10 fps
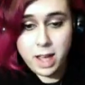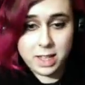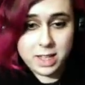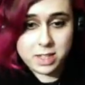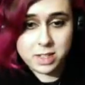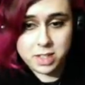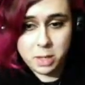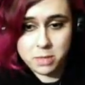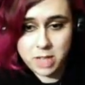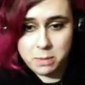At least
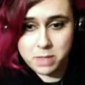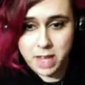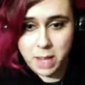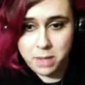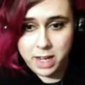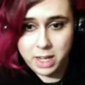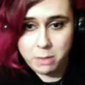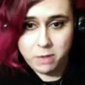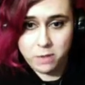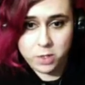sometimes I am getting it
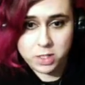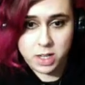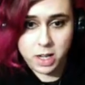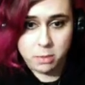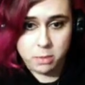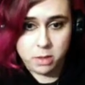my first time.